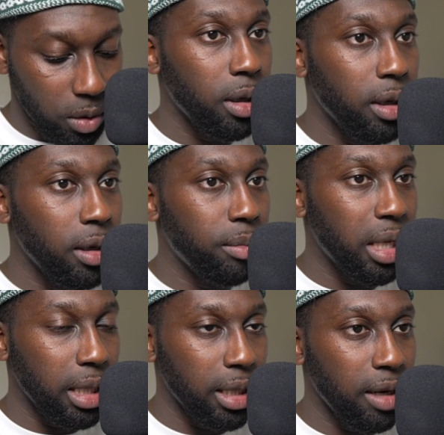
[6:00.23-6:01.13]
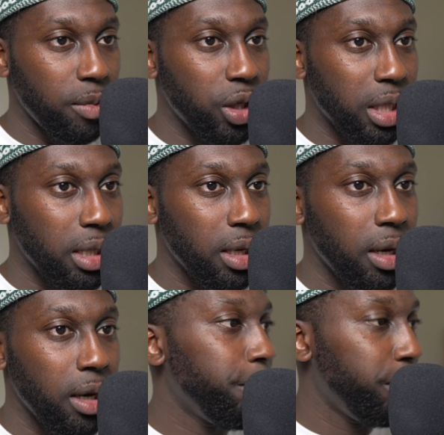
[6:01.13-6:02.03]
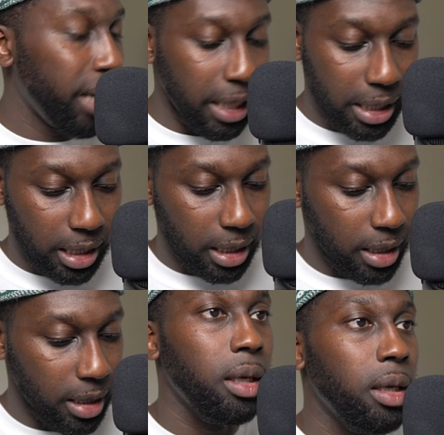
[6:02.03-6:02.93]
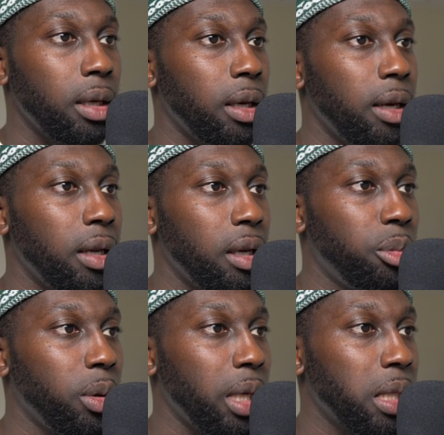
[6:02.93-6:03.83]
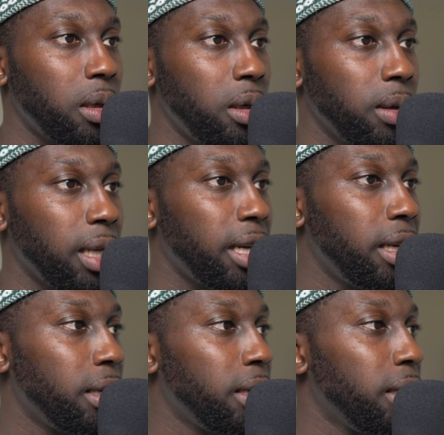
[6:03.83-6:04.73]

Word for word: uh, basically, let me just paste and put this on a new line.